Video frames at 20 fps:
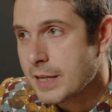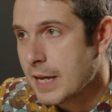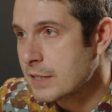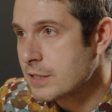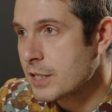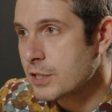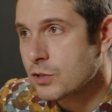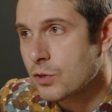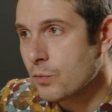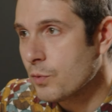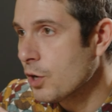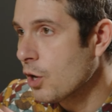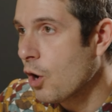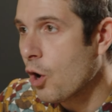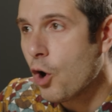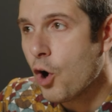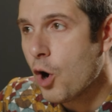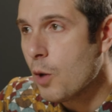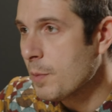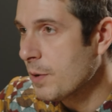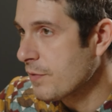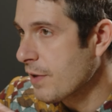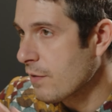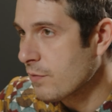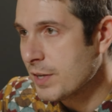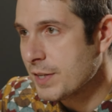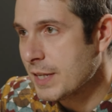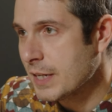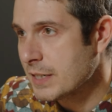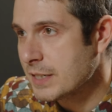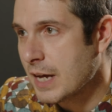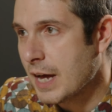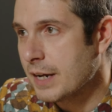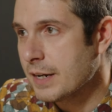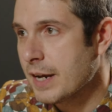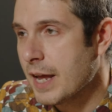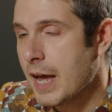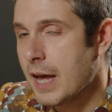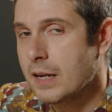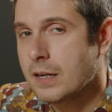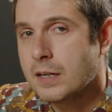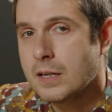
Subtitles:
that's like the real home of everything .NET.